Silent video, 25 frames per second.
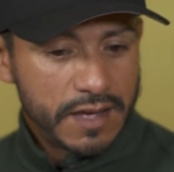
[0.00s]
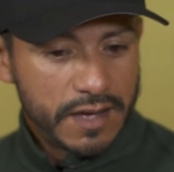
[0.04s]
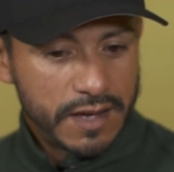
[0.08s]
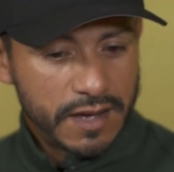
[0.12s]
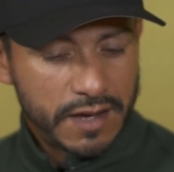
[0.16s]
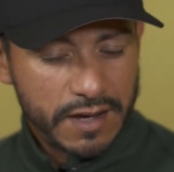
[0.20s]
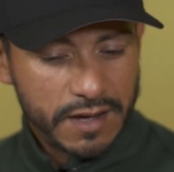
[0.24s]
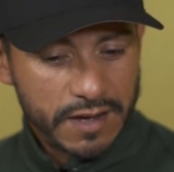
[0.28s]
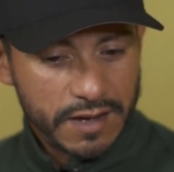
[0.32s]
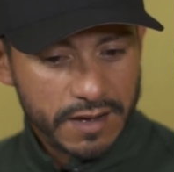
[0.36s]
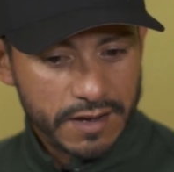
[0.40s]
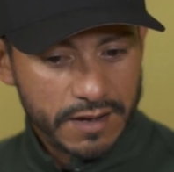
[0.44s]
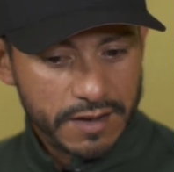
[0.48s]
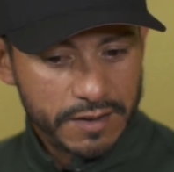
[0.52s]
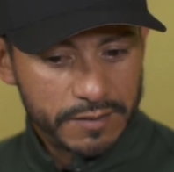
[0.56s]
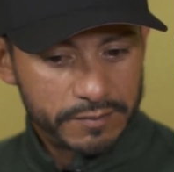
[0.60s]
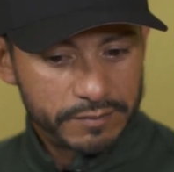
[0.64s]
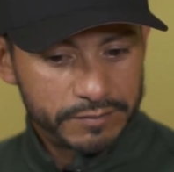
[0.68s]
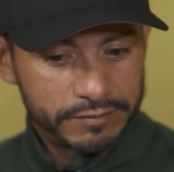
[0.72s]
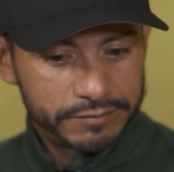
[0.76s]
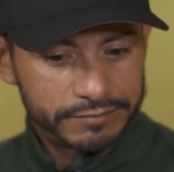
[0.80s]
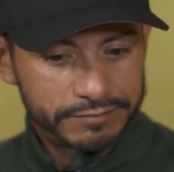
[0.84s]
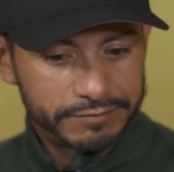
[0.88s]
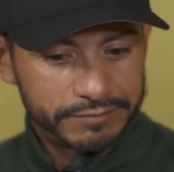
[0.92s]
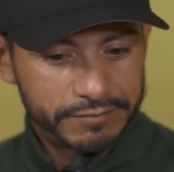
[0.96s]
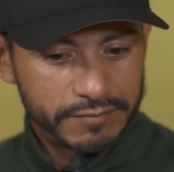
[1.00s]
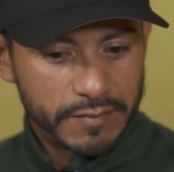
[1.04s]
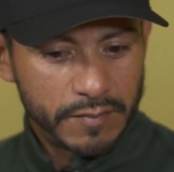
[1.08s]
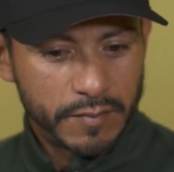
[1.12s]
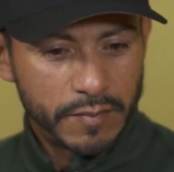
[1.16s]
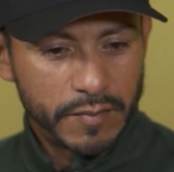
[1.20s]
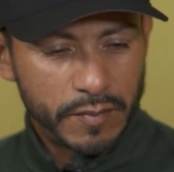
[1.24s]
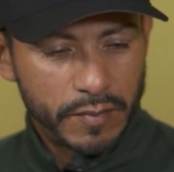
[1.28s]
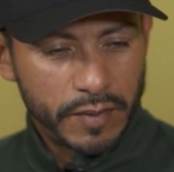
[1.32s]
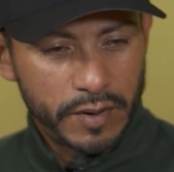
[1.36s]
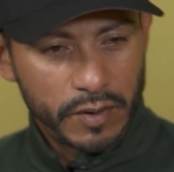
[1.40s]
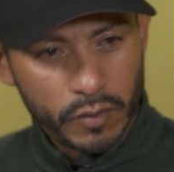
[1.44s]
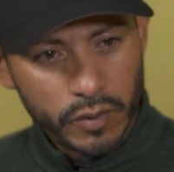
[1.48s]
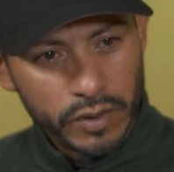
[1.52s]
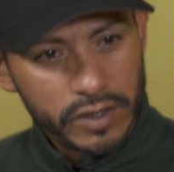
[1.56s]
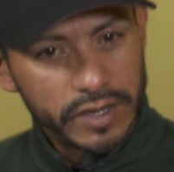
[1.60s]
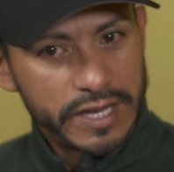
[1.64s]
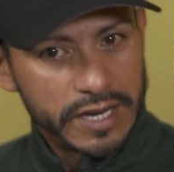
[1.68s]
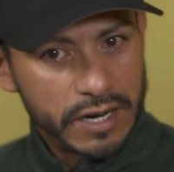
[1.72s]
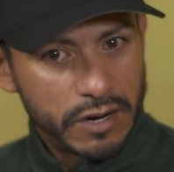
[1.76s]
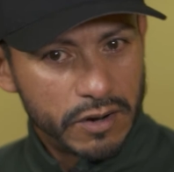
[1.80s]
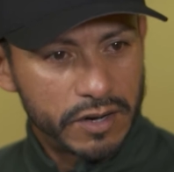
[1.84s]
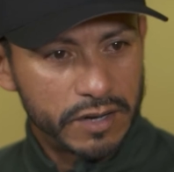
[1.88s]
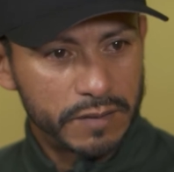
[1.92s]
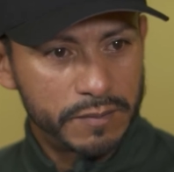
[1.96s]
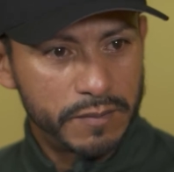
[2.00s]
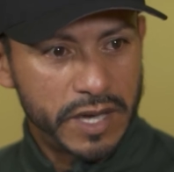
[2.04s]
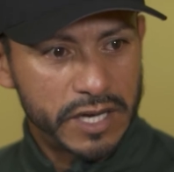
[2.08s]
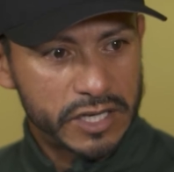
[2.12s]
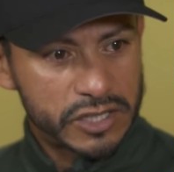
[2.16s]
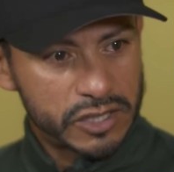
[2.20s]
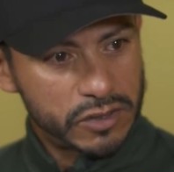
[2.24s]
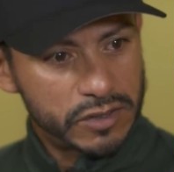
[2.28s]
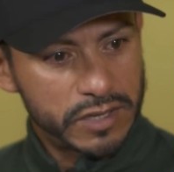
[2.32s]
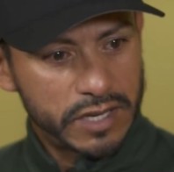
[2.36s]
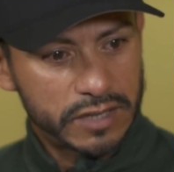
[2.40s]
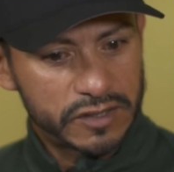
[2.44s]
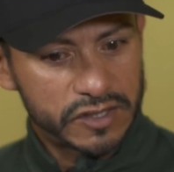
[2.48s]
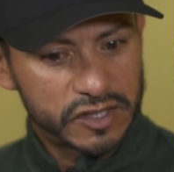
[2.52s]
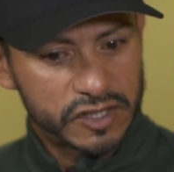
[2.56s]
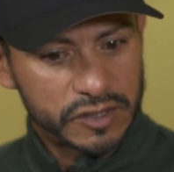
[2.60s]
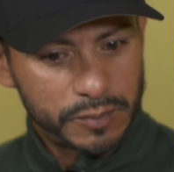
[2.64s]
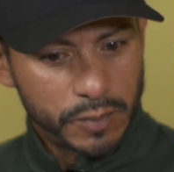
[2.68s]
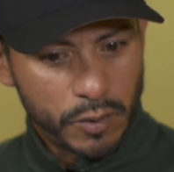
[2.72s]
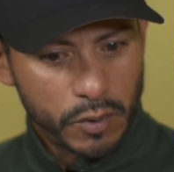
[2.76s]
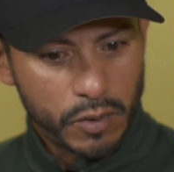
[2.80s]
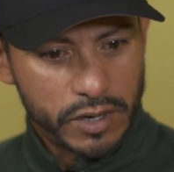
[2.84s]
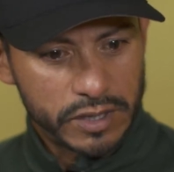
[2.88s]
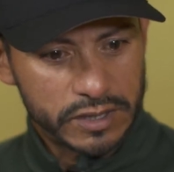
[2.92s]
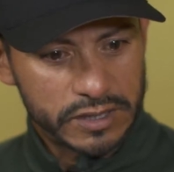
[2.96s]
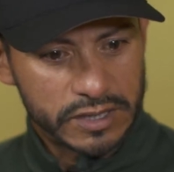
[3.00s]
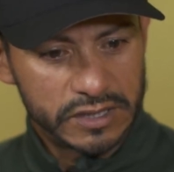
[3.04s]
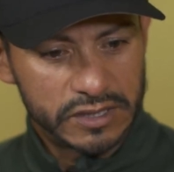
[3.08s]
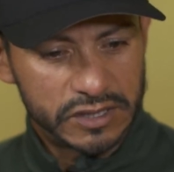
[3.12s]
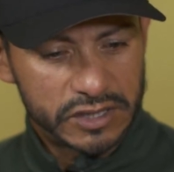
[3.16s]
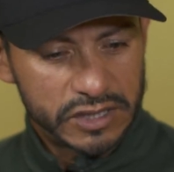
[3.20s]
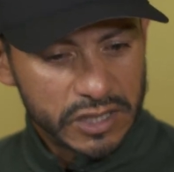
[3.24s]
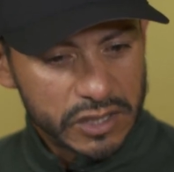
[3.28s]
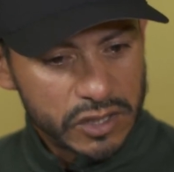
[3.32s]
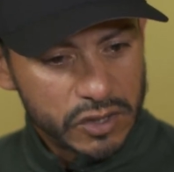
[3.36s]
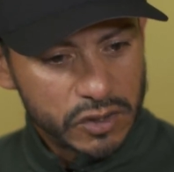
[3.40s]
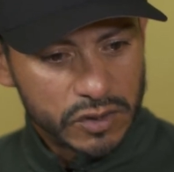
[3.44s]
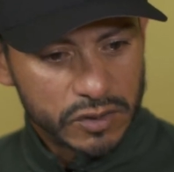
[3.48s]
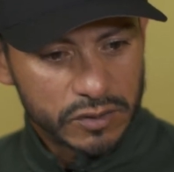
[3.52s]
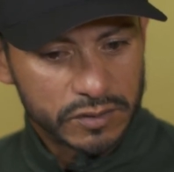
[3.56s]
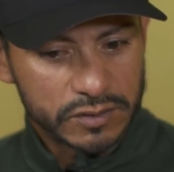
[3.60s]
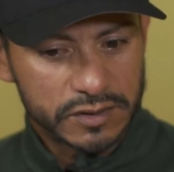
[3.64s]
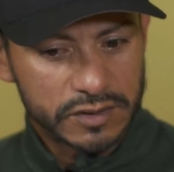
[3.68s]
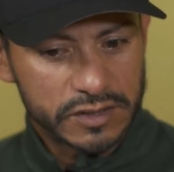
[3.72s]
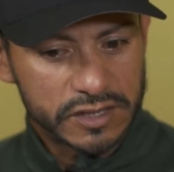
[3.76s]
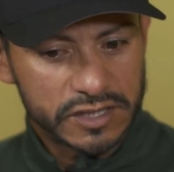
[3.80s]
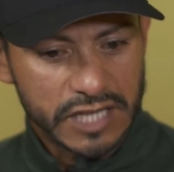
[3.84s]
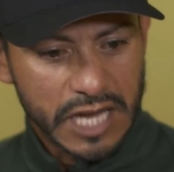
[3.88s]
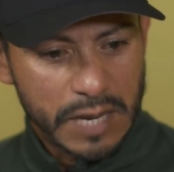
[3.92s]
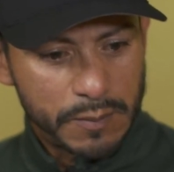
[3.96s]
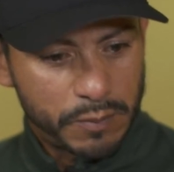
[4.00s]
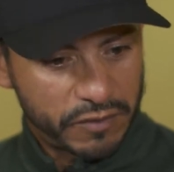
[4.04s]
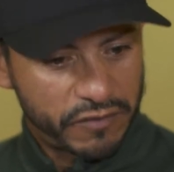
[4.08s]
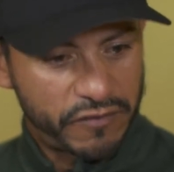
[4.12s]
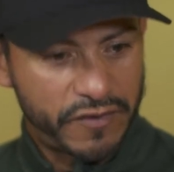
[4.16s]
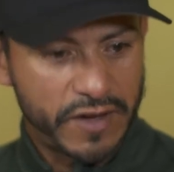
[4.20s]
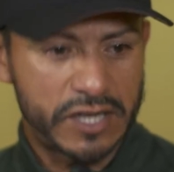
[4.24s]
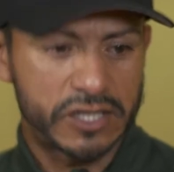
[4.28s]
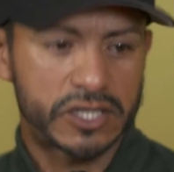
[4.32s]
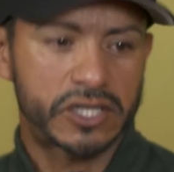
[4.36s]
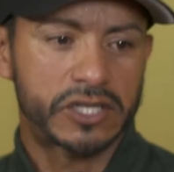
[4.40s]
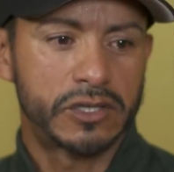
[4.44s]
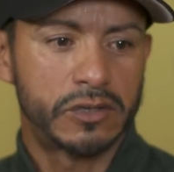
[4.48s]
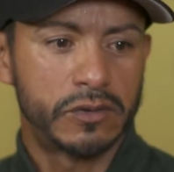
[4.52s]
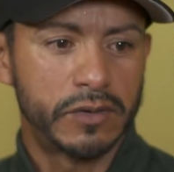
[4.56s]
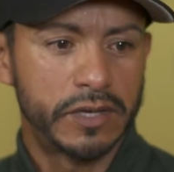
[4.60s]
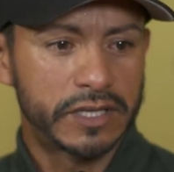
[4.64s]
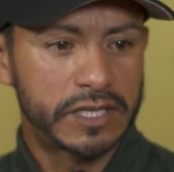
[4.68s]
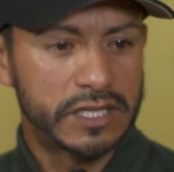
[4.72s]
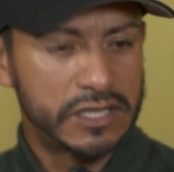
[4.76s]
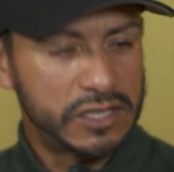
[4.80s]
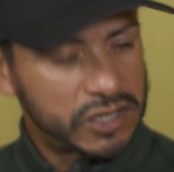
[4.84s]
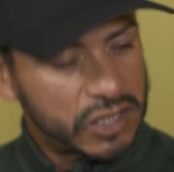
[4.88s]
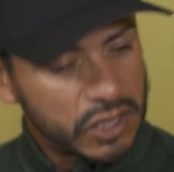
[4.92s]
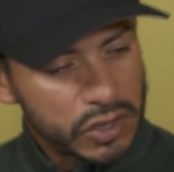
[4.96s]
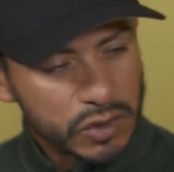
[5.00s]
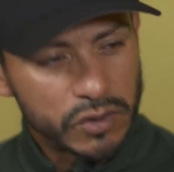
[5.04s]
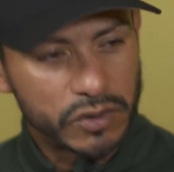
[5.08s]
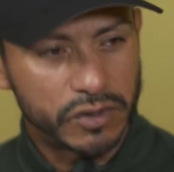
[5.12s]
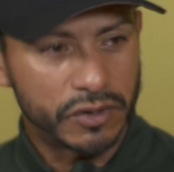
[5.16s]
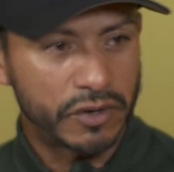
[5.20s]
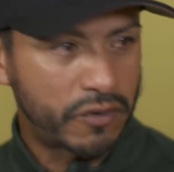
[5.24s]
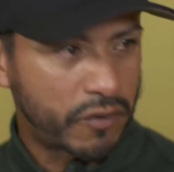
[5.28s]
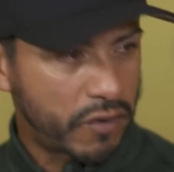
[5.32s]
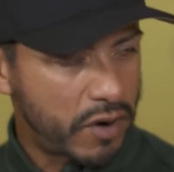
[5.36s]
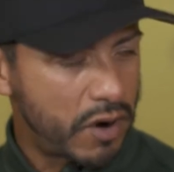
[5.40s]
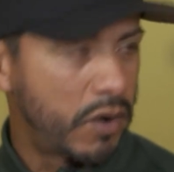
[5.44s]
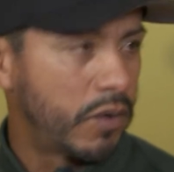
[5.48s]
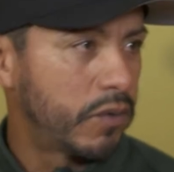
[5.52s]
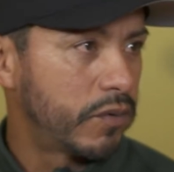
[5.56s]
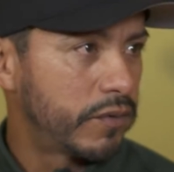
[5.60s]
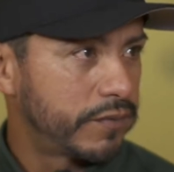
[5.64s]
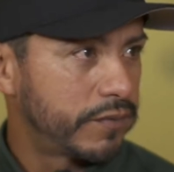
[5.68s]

but really here to make sure that the sport continued to stay professional and continue to grow.